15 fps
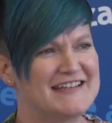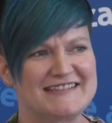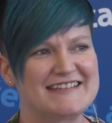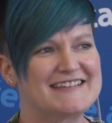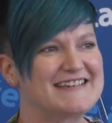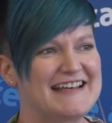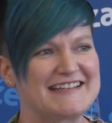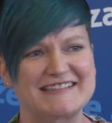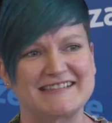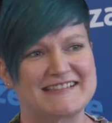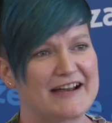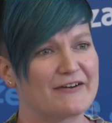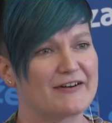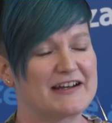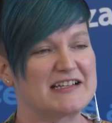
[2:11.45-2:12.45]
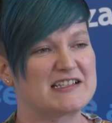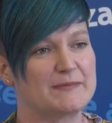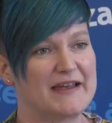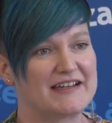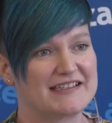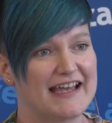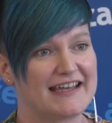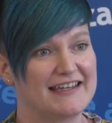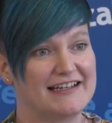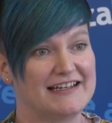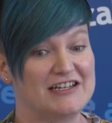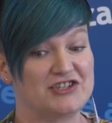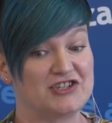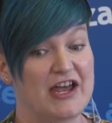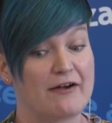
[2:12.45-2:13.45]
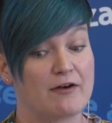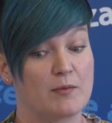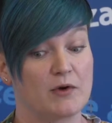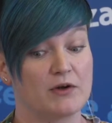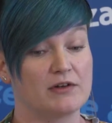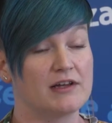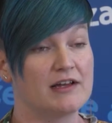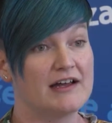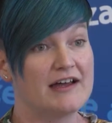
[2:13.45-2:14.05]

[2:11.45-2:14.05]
isn't necessarily spectacularly shareable.